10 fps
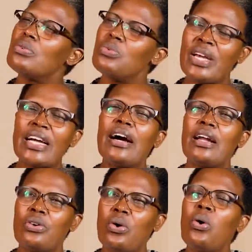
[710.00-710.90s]
We
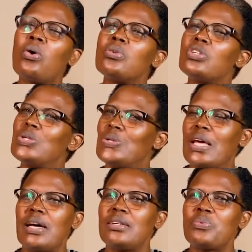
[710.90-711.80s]
can all do
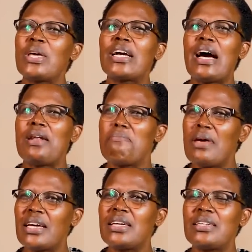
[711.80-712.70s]
that. We can
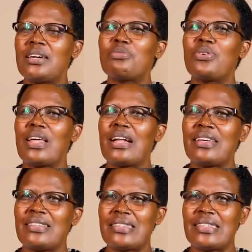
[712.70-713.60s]
make it up to the
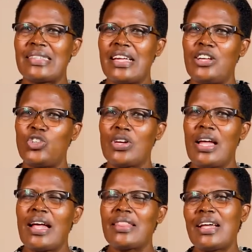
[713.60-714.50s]
last stage.
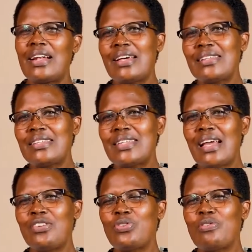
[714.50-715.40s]
The last
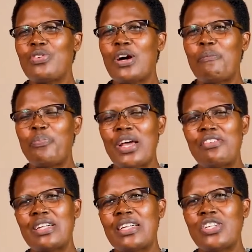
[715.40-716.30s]
stage of a
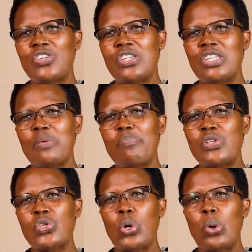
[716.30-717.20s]
relationship
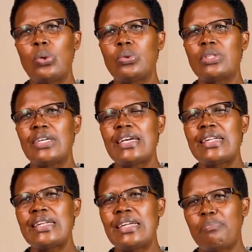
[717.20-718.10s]
is called
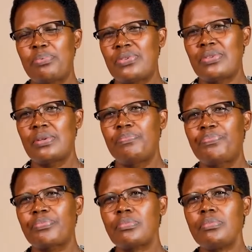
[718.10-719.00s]
depth,
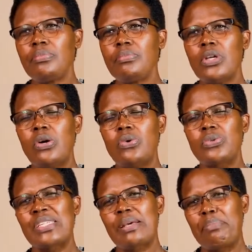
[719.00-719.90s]
or
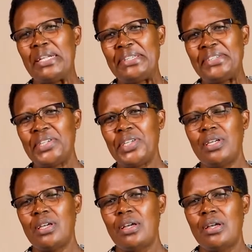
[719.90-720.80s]
stability,
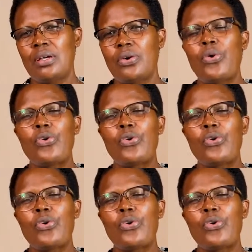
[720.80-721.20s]
or